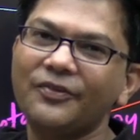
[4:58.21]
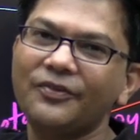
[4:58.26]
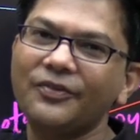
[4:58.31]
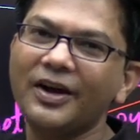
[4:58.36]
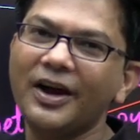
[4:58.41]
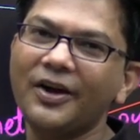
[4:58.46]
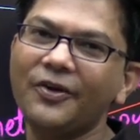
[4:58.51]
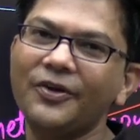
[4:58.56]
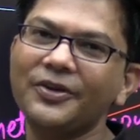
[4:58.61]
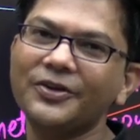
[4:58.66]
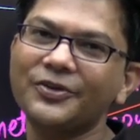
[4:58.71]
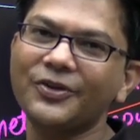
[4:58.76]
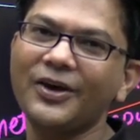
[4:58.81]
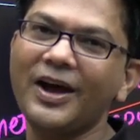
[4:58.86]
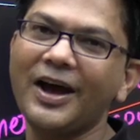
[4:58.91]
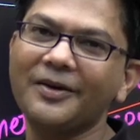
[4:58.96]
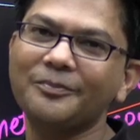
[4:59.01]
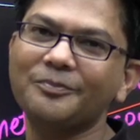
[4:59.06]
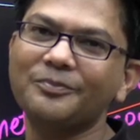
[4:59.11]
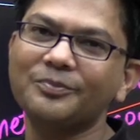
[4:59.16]
we are going to
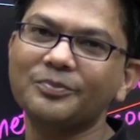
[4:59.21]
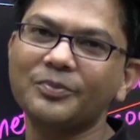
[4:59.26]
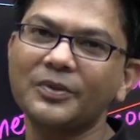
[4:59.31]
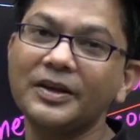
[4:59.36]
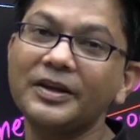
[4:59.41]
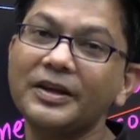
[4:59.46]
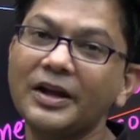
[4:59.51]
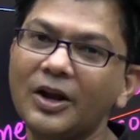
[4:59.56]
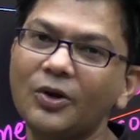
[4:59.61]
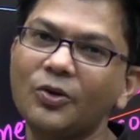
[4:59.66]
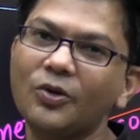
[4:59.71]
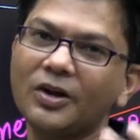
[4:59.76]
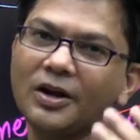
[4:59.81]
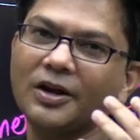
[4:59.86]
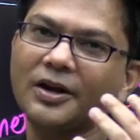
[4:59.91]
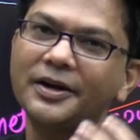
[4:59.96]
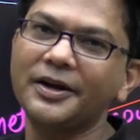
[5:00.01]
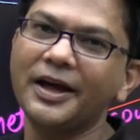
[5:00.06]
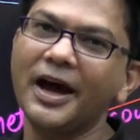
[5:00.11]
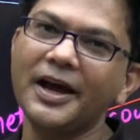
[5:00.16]
have yellow
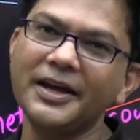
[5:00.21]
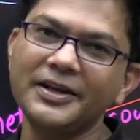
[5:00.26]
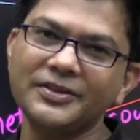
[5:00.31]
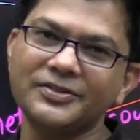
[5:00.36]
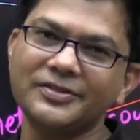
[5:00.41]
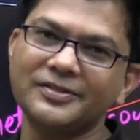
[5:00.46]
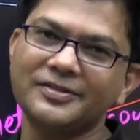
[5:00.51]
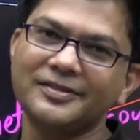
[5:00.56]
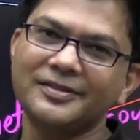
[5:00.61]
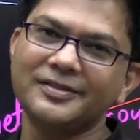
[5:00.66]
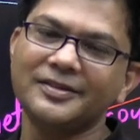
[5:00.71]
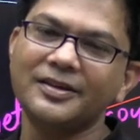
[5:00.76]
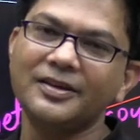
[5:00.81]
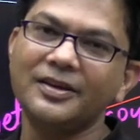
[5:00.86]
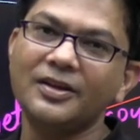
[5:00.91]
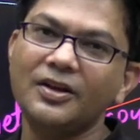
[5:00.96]
colored eyes.